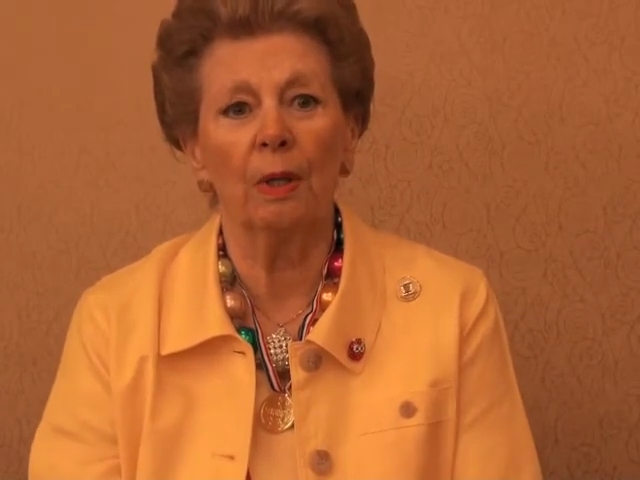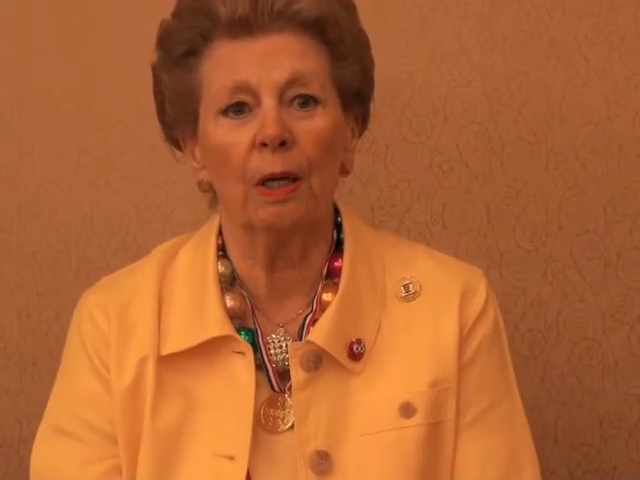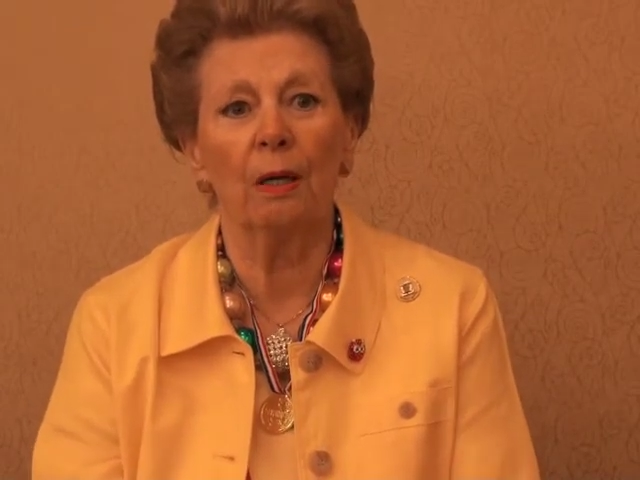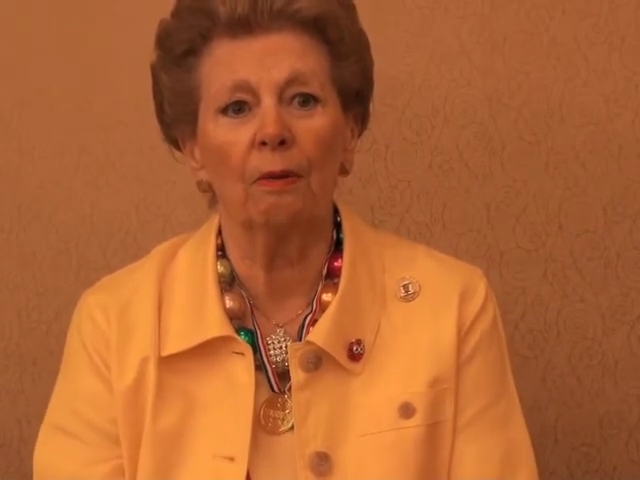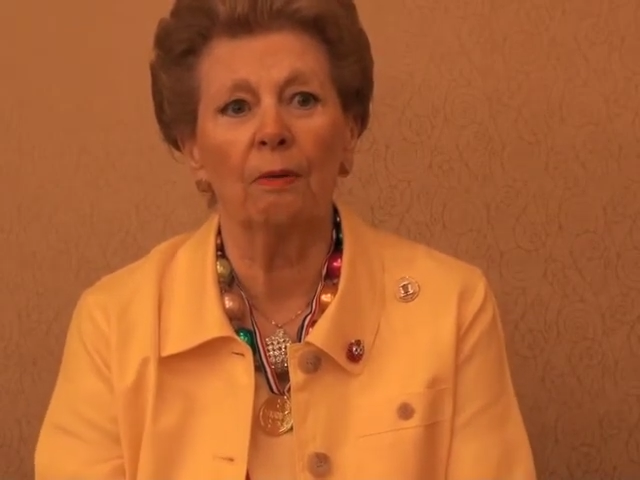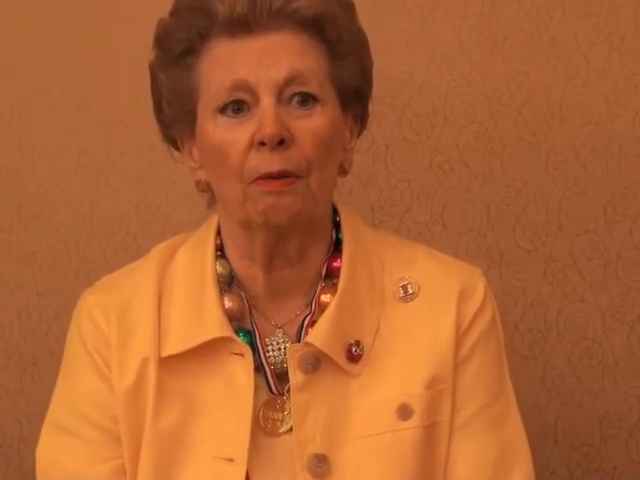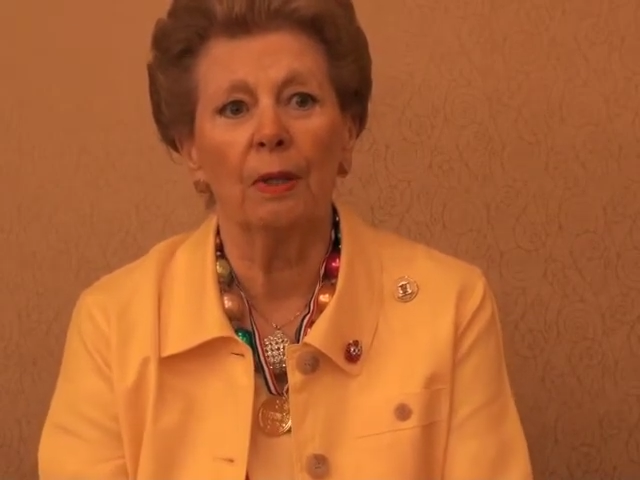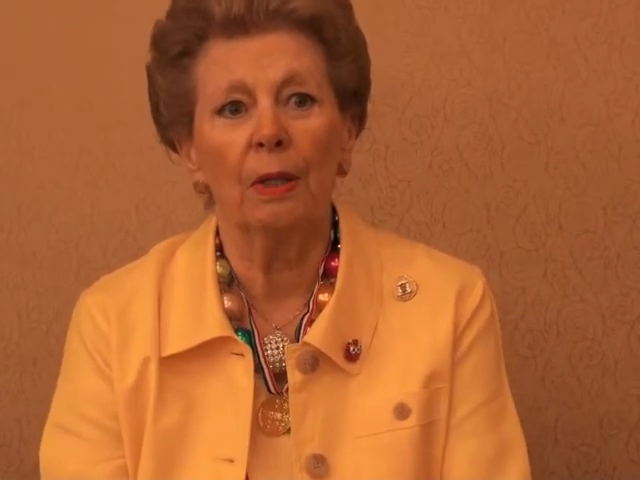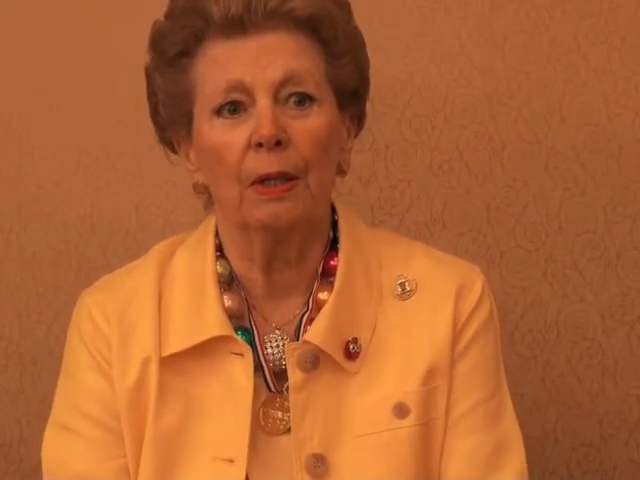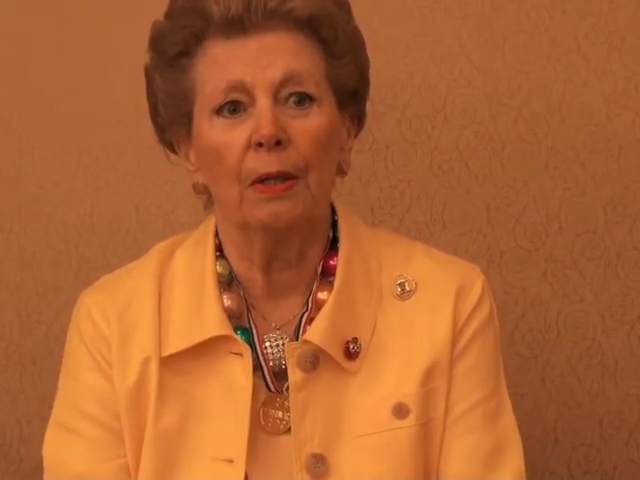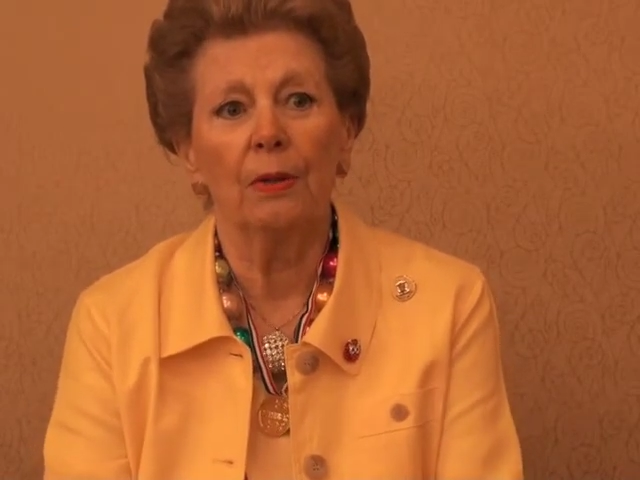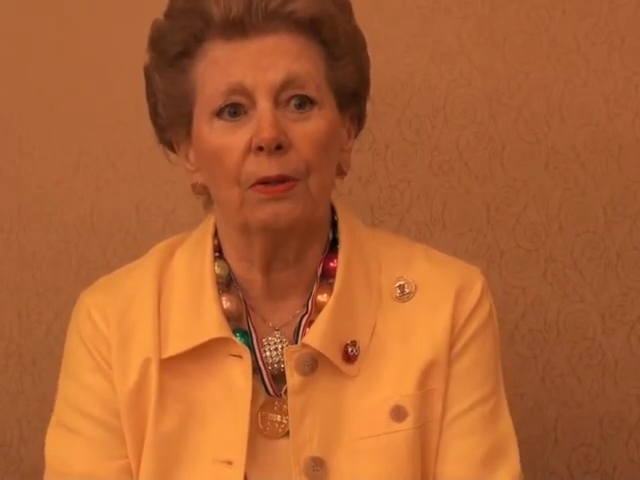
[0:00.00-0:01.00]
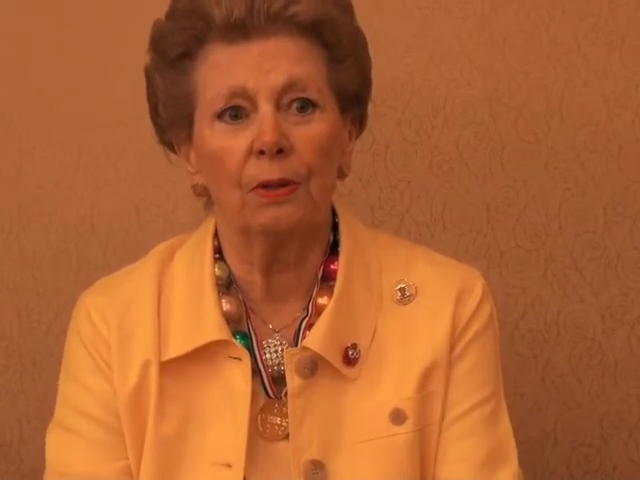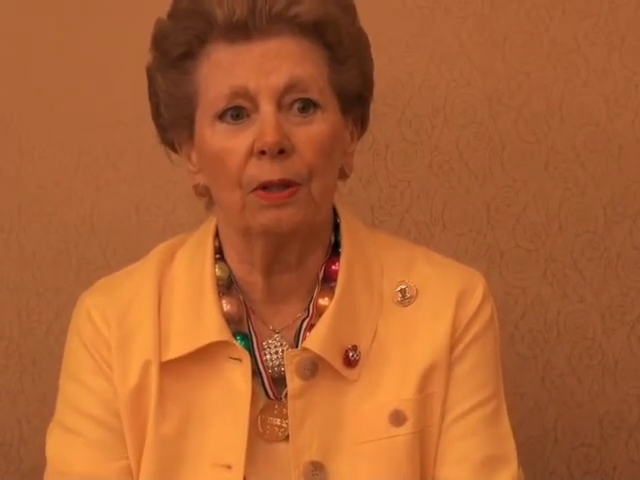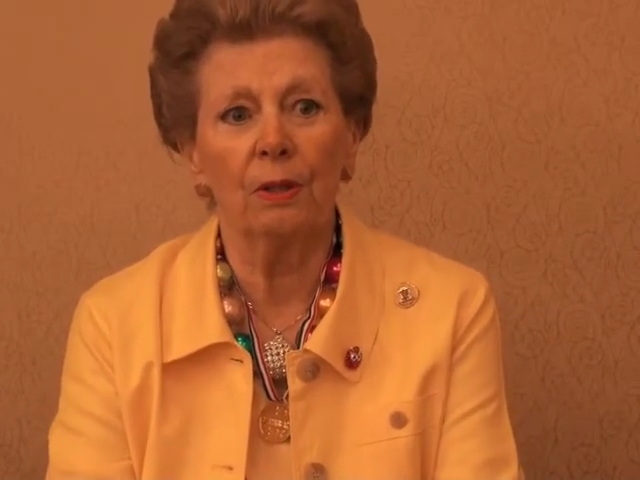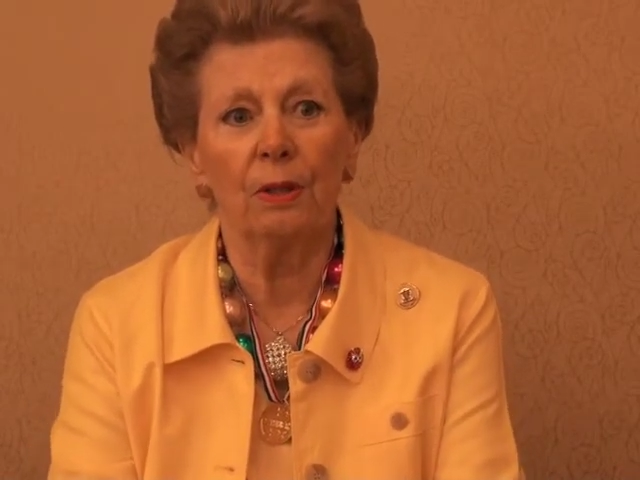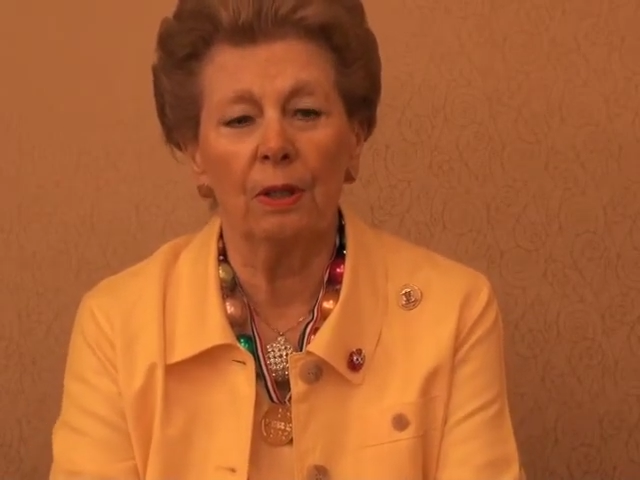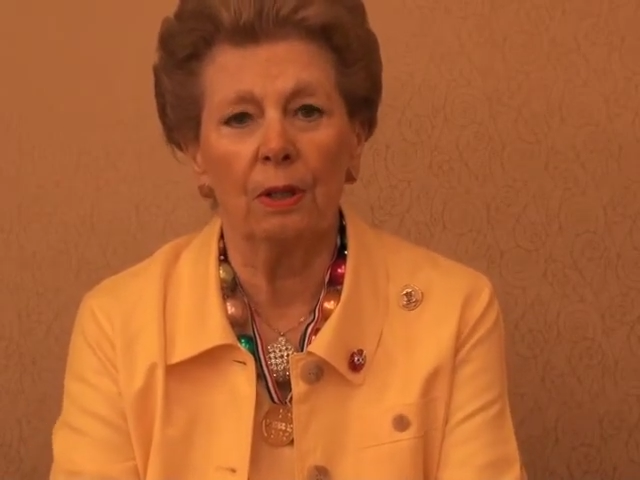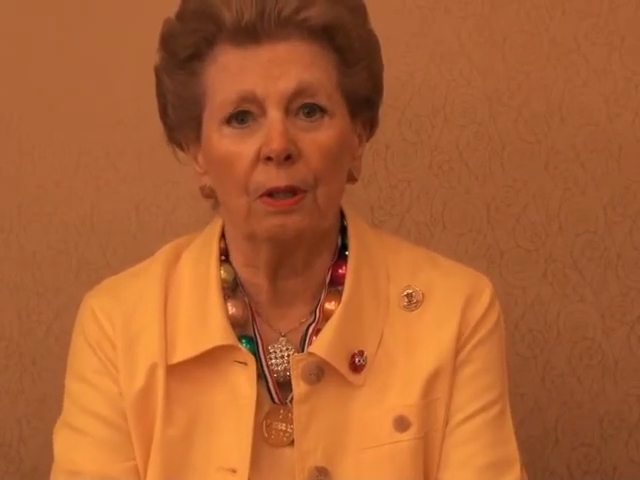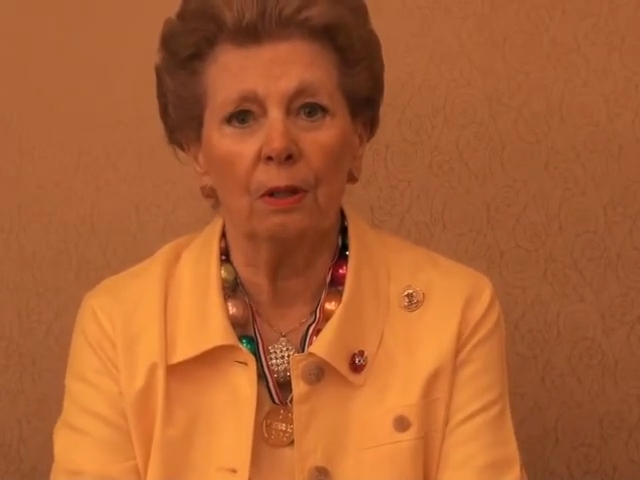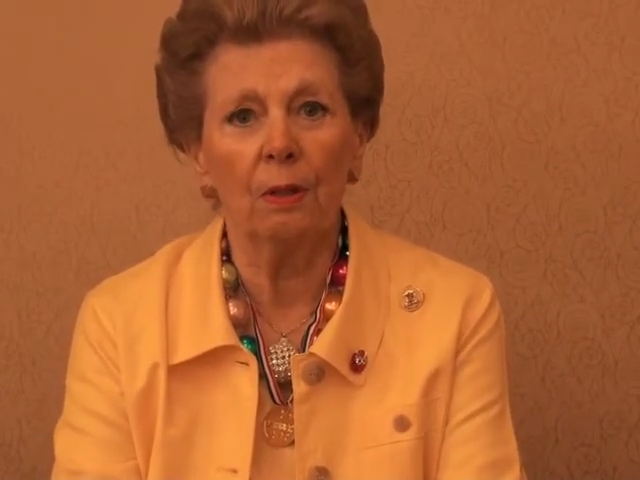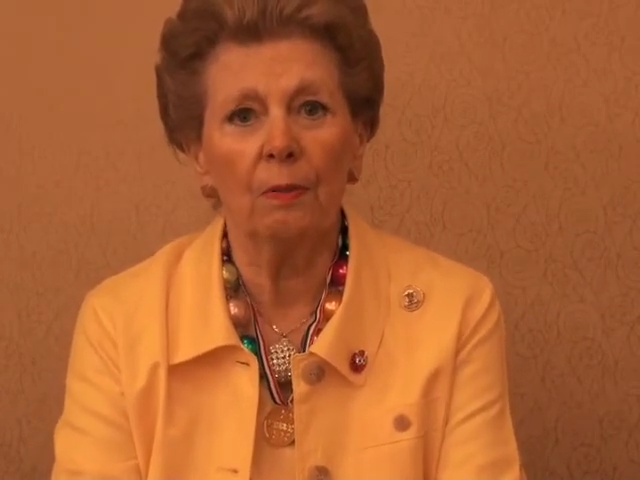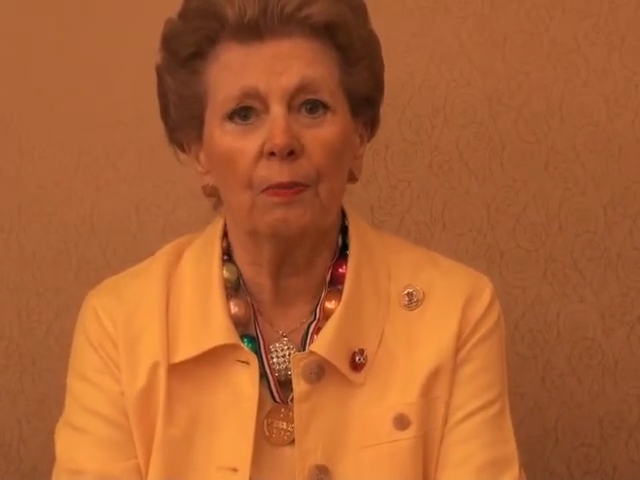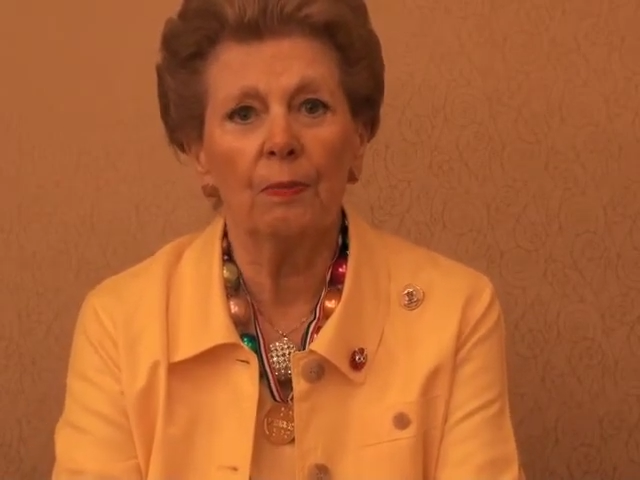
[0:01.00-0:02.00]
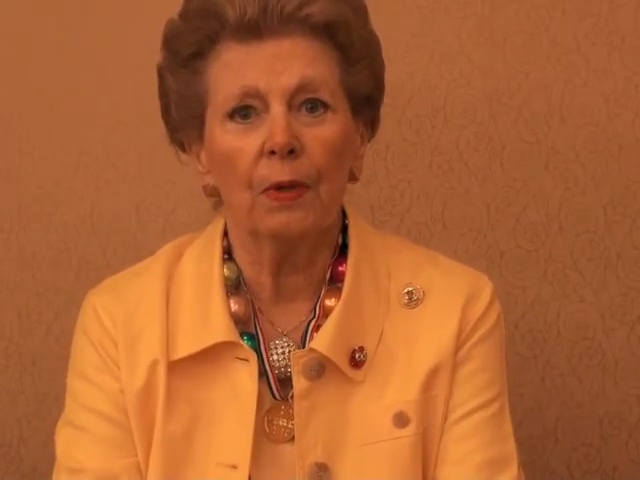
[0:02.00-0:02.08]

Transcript: of the centennial.